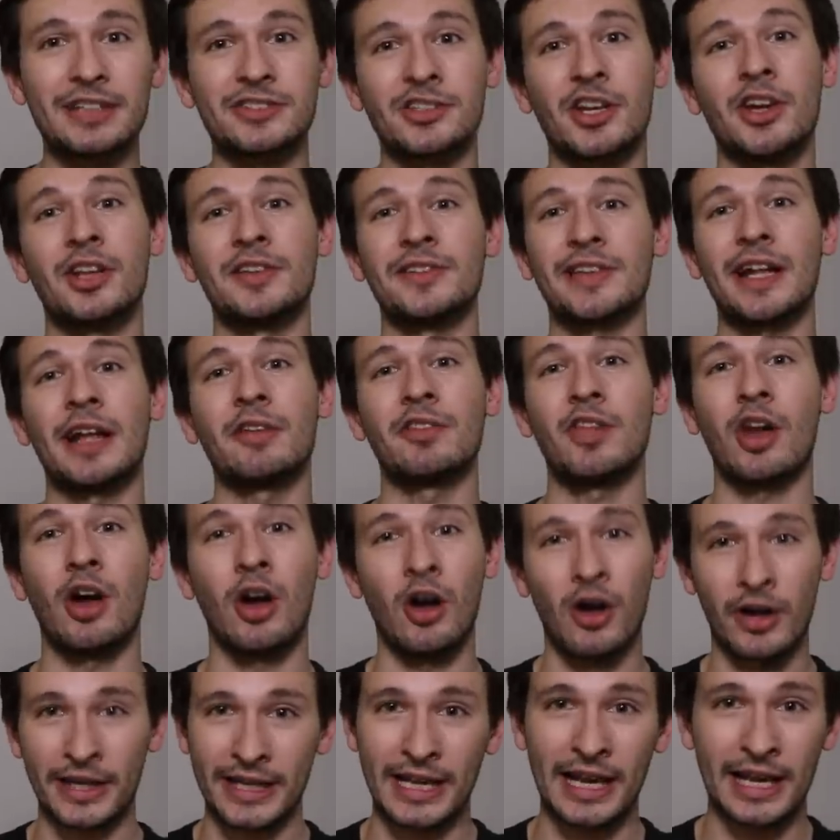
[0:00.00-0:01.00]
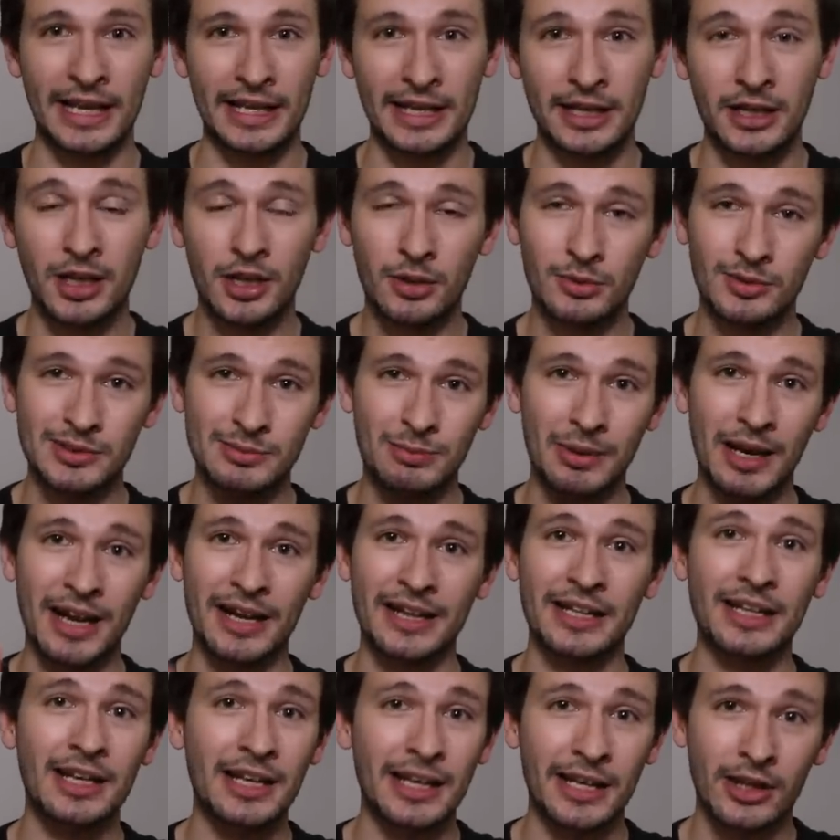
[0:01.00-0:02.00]
it turns out that R. Kelly was
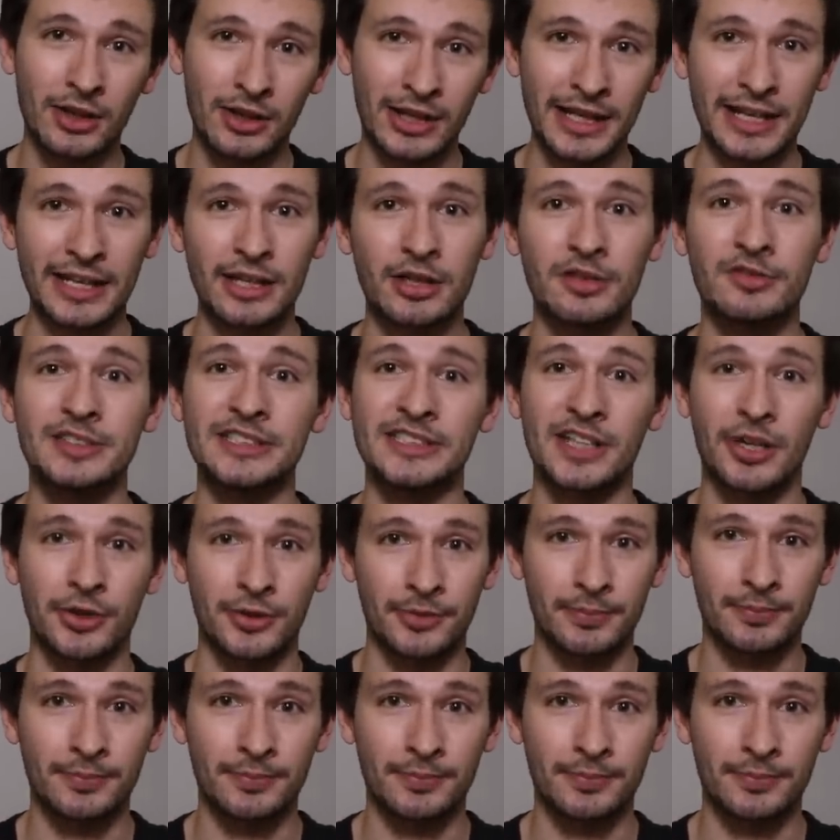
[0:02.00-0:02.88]
planning a little leak of his own.